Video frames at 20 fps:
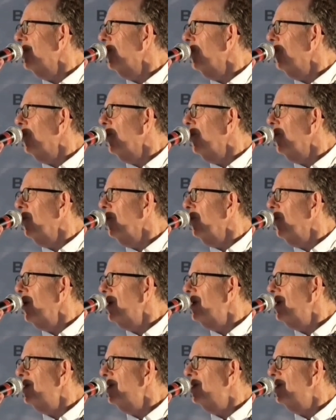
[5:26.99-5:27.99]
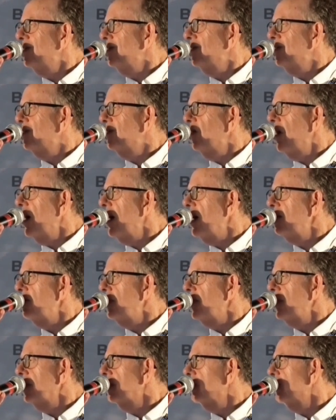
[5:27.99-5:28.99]
What is
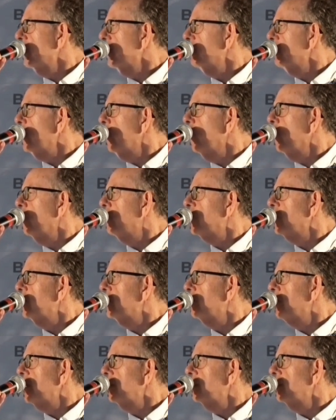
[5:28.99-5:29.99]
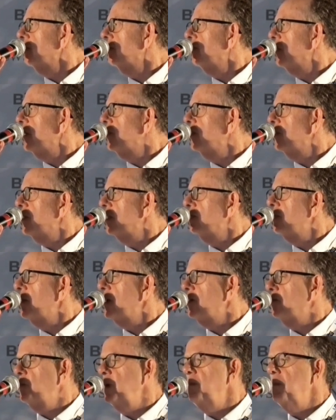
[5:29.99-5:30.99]
driving it from your perspective? Because it
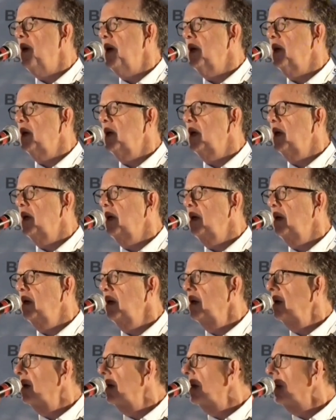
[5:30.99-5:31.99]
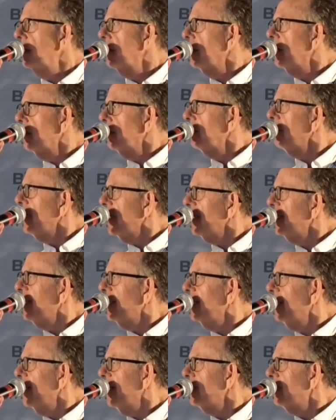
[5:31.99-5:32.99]
must be making
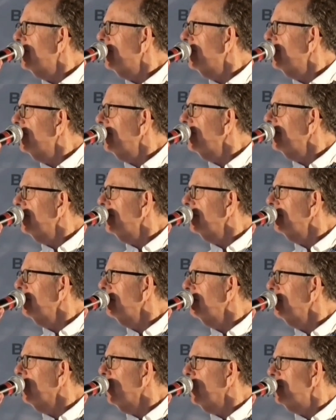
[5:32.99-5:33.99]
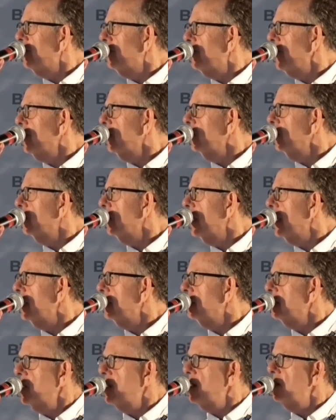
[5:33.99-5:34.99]
life more difficult at a
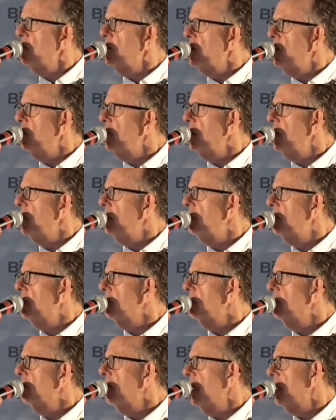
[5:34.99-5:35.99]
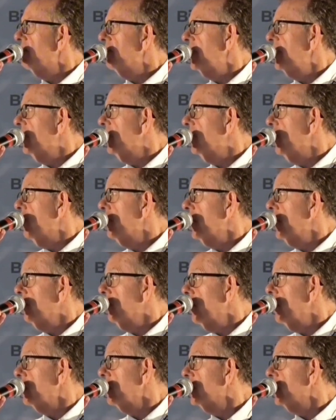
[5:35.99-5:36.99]
time when we need to have economic
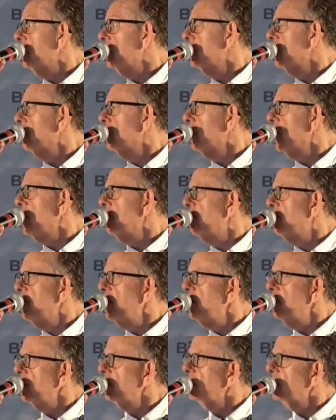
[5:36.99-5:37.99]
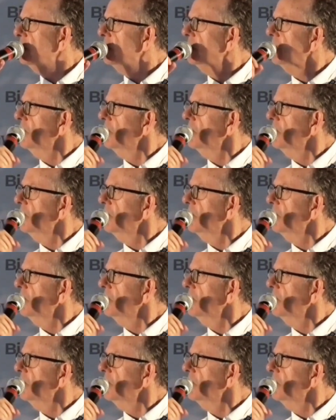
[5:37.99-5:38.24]
growth as the prime focus.